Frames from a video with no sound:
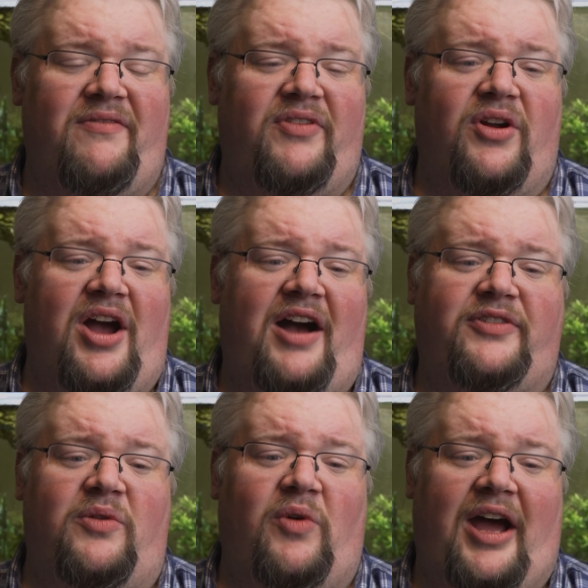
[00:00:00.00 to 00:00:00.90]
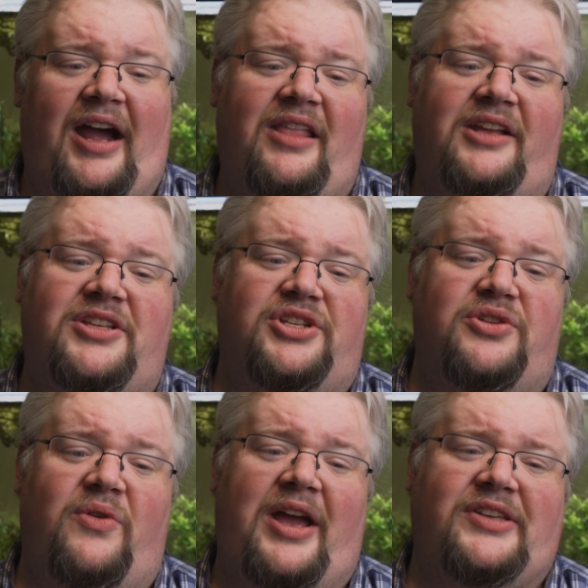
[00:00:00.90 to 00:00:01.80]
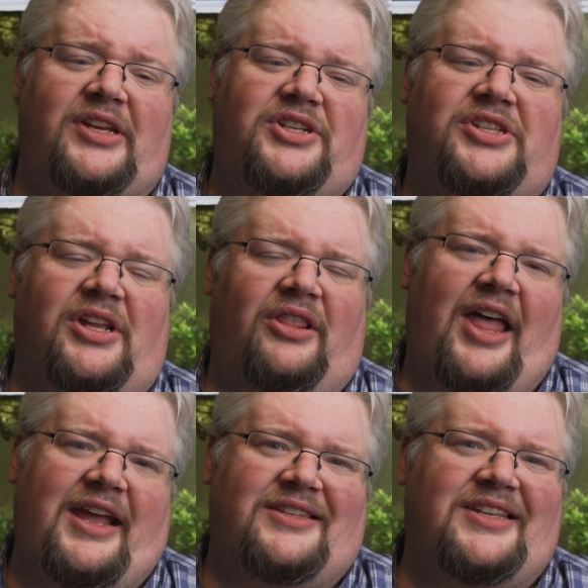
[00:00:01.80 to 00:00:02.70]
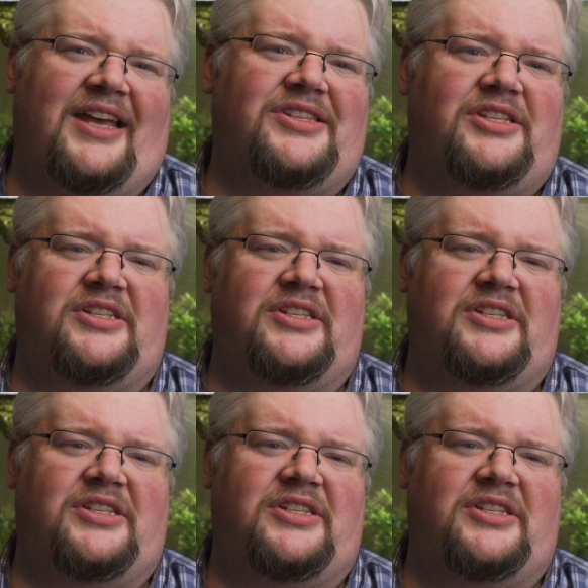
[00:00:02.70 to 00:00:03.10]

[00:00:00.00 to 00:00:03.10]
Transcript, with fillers: And very often what I like to do as a just a light test